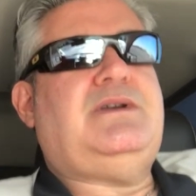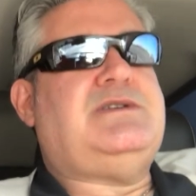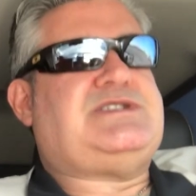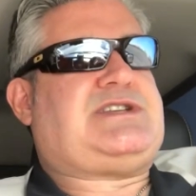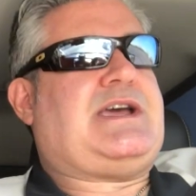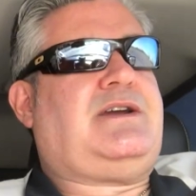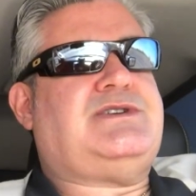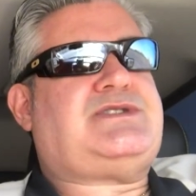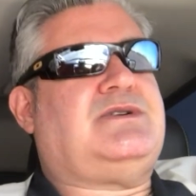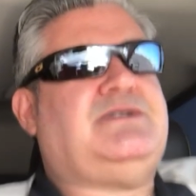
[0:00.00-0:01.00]

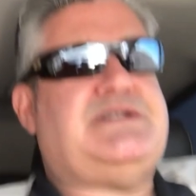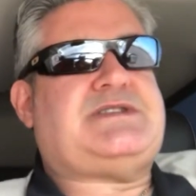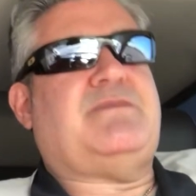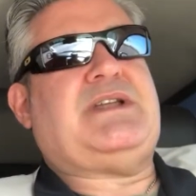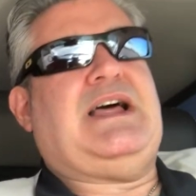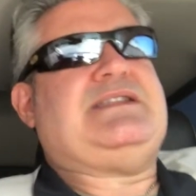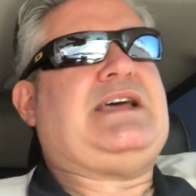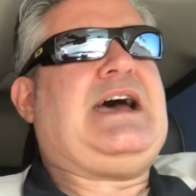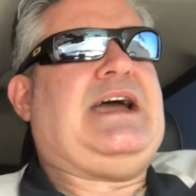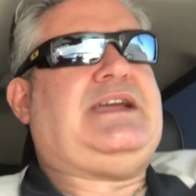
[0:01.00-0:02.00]
Stangers through it, something like
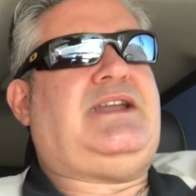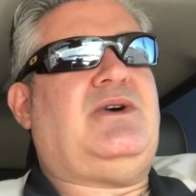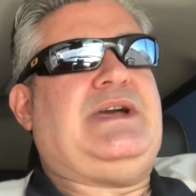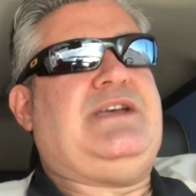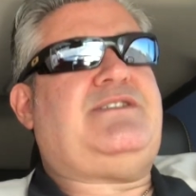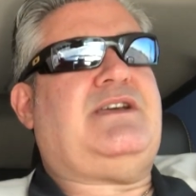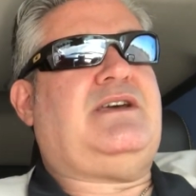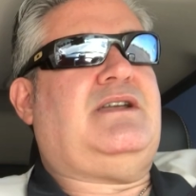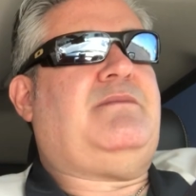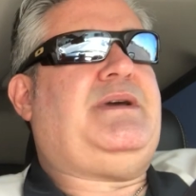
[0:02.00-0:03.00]
that, you know, is it
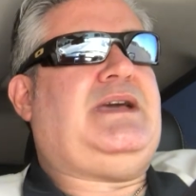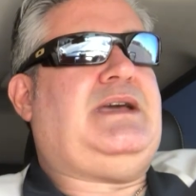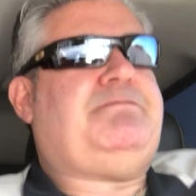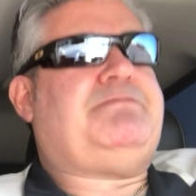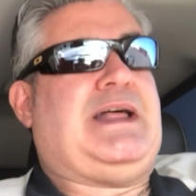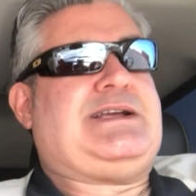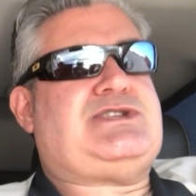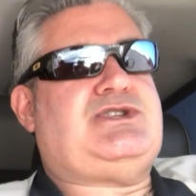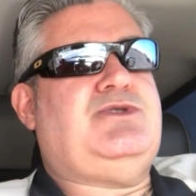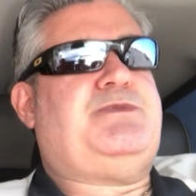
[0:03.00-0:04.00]
gonna be like
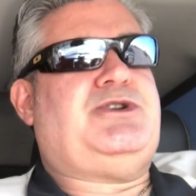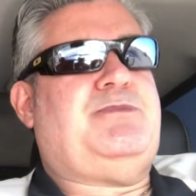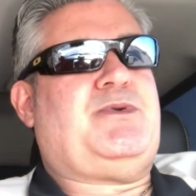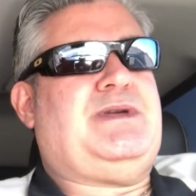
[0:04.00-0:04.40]
super duper